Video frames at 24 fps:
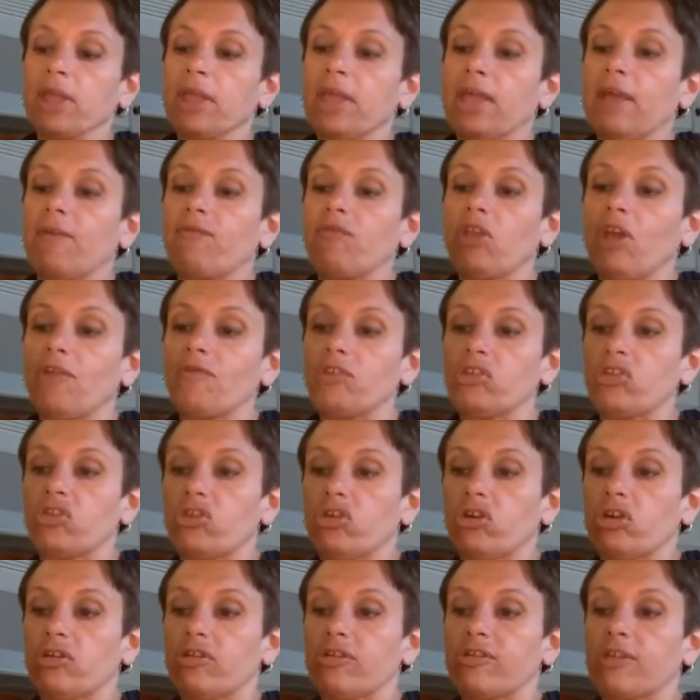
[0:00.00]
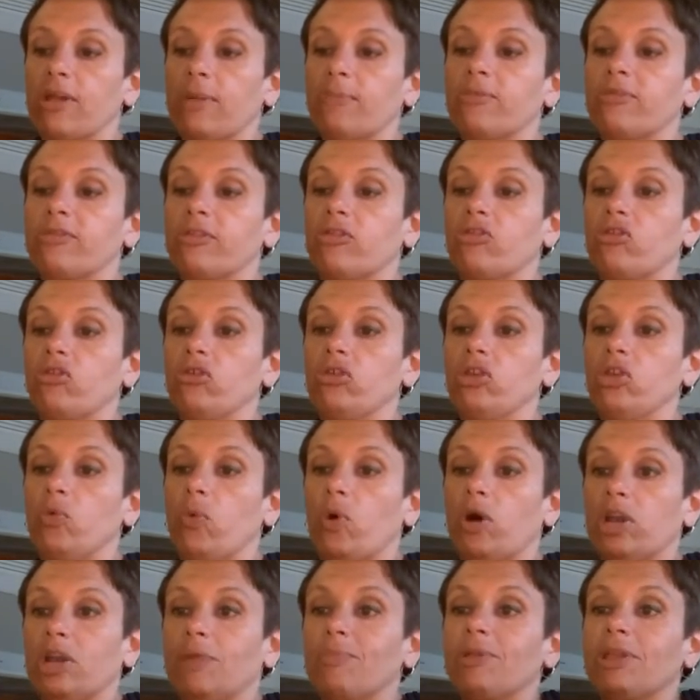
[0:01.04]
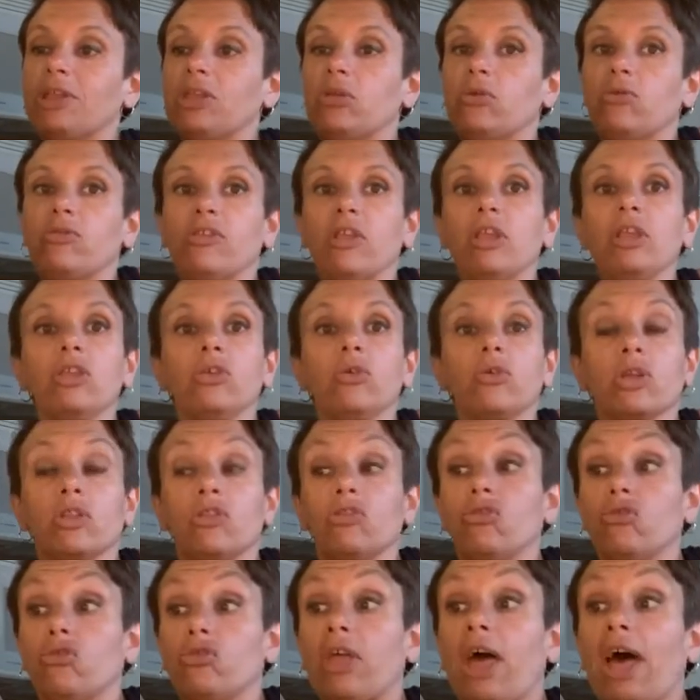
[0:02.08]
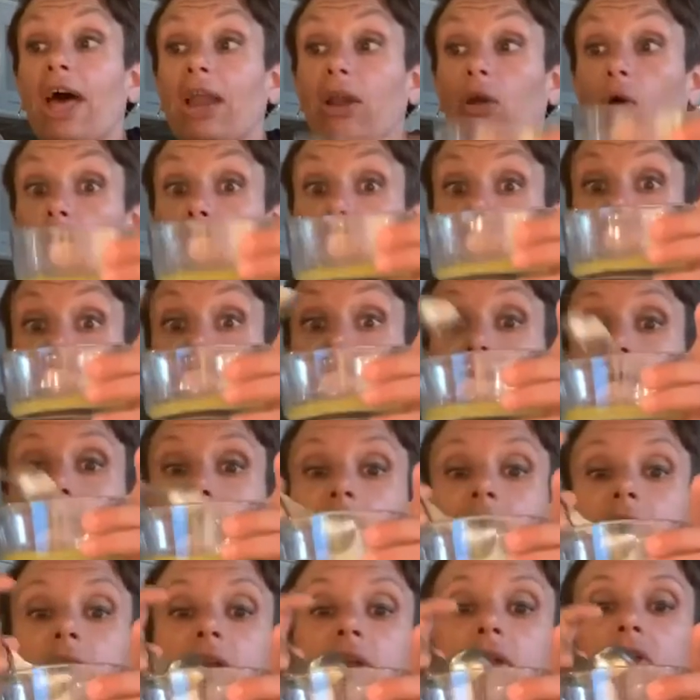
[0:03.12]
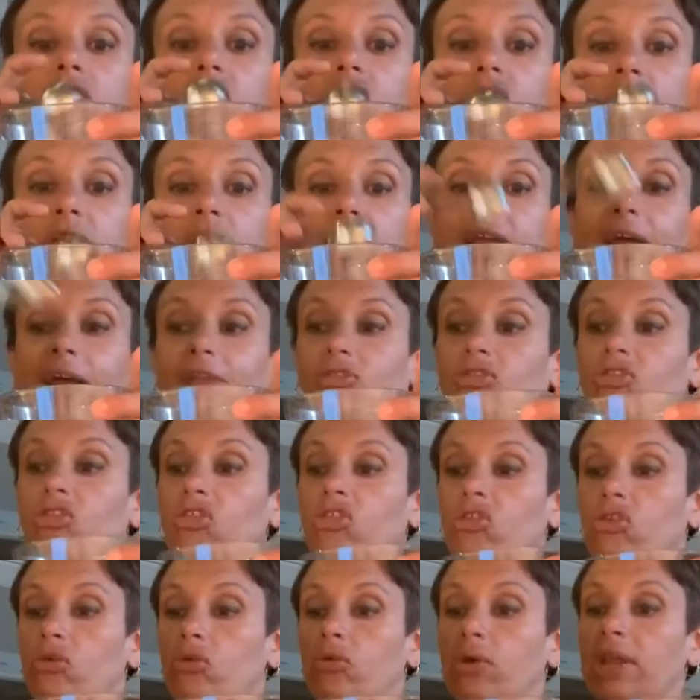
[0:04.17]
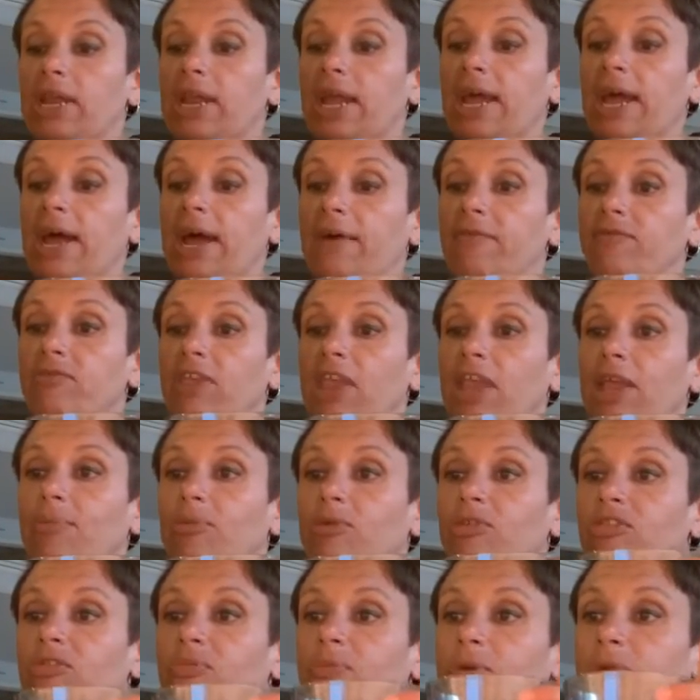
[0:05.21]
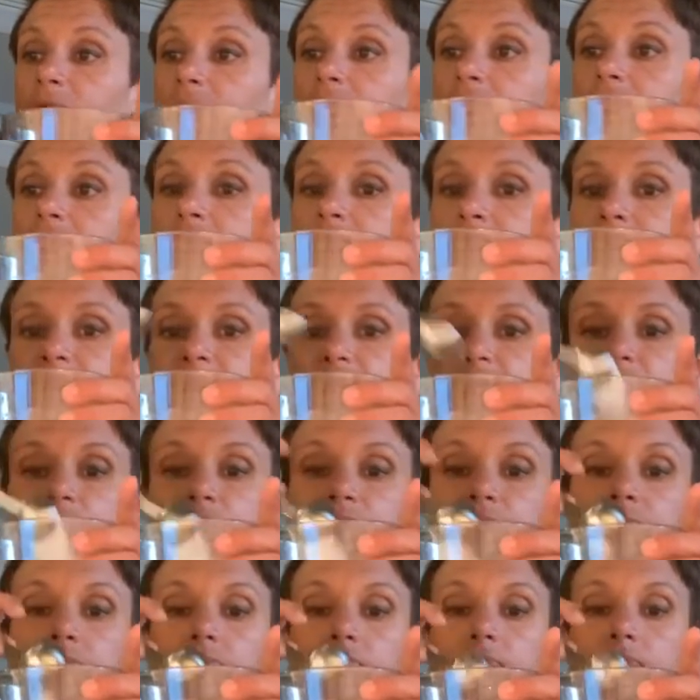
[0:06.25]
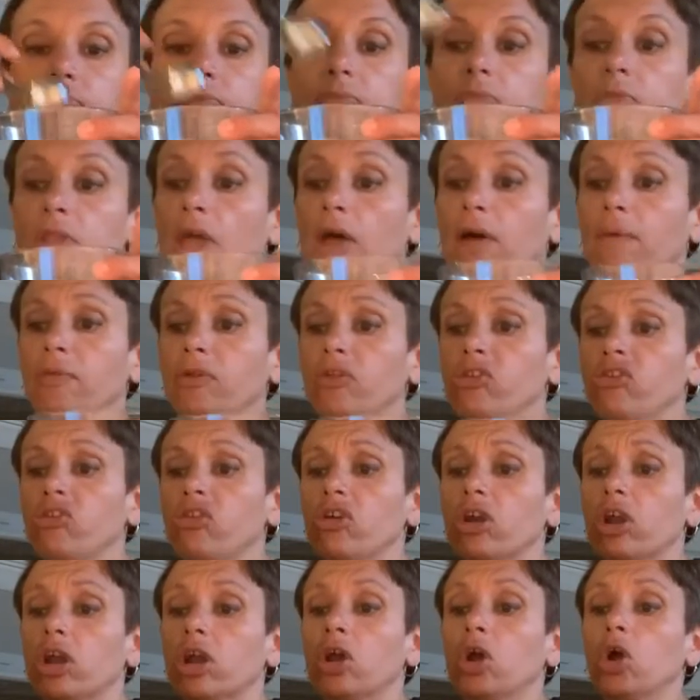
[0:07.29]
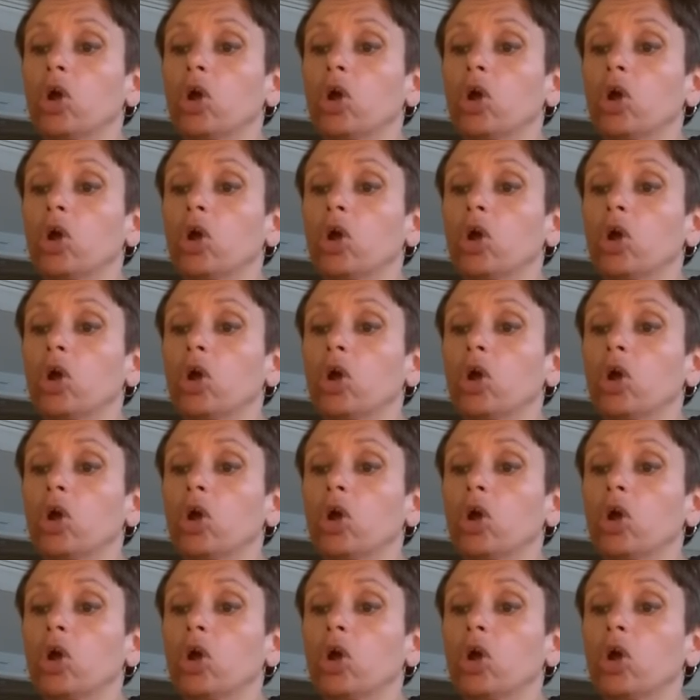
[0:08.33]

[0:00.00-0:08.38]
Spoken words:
If you have a sugar substitute you want to be using, you can do that also. So I'm going to add 2.5 tablespoons of the sugar.